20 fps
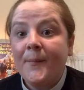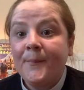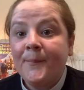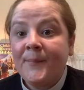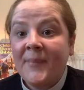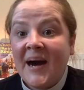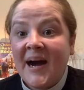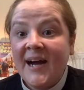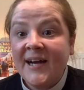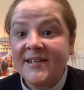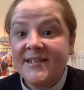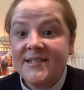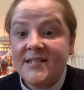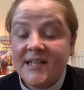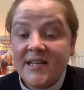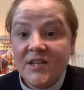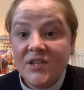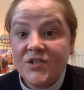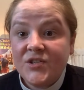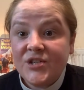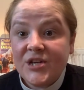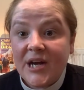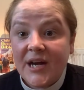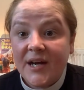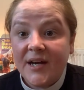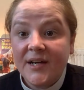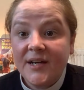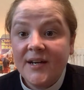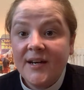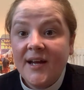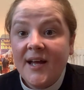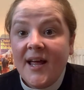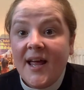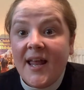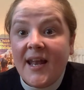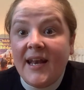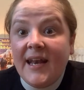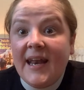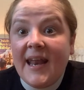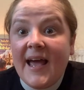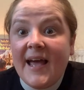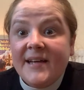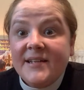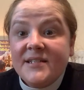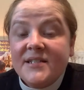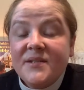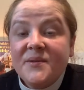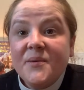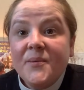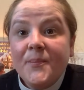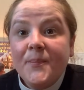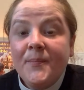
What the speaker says: "My teacher, let